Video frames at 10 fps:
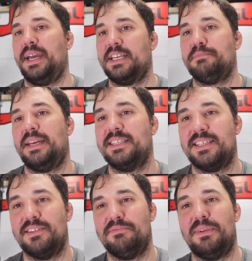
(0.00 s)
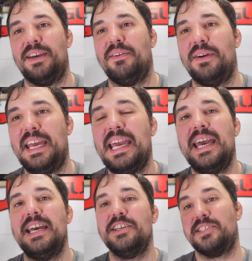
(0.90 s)
expensive, by the way.
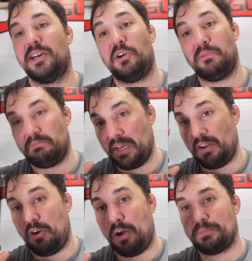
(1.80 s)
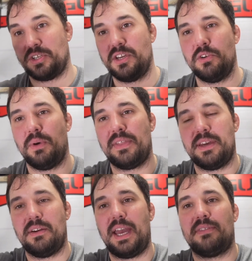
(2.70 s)
So, you know, up to you whether
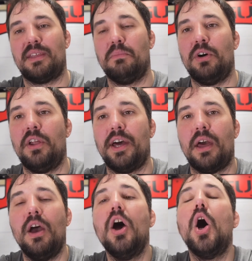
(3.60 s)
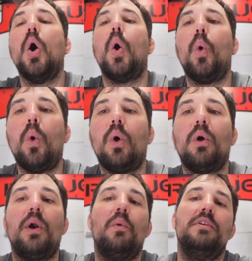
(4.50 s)
you get them or not.
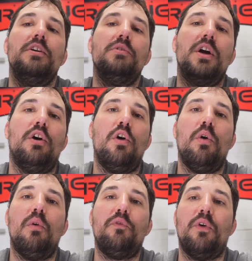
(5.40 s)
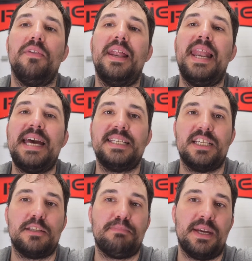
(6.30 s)
Or you go for the less
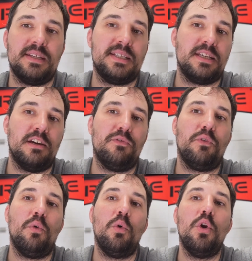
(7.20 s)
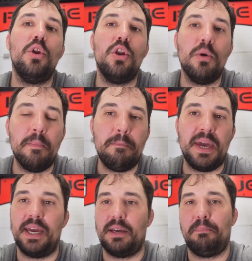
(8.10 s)
expensive
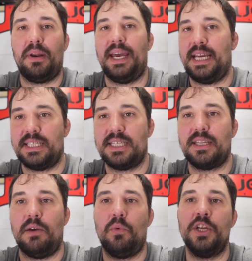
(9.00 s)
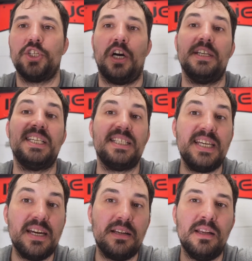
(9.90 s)
Olympic plates, which are
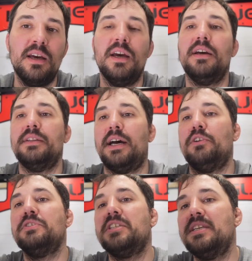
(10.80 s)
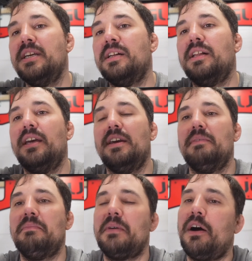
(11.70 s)
steel. Now, steel,
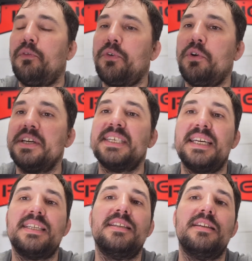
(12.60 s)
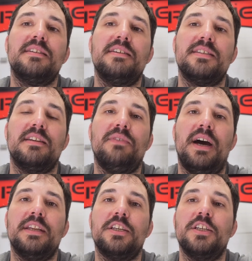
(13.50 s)
of course, has a
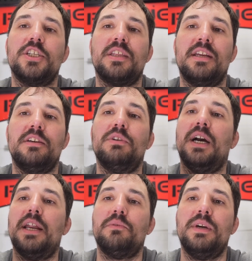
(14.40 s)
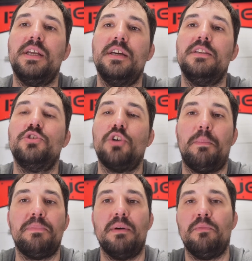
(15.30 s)
disadvantage that you can't really
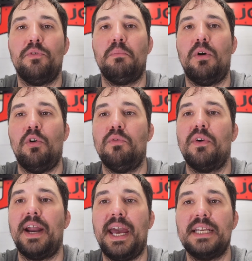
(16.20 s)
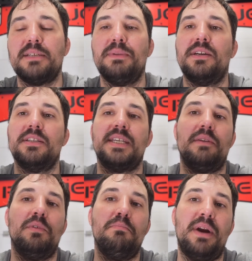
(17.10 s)
drop them from overhead, because
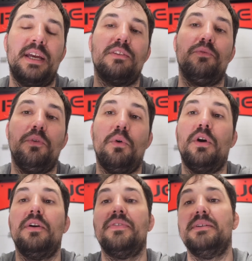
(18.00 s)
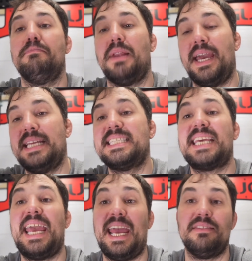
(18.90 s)
that will break the floor, the
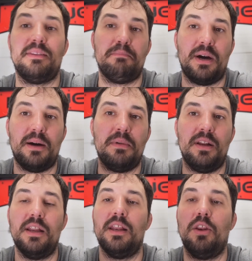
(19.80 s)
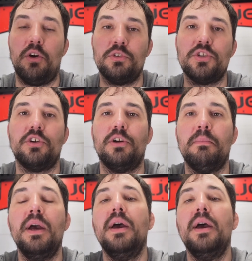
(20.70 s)
plates and the barbell long term.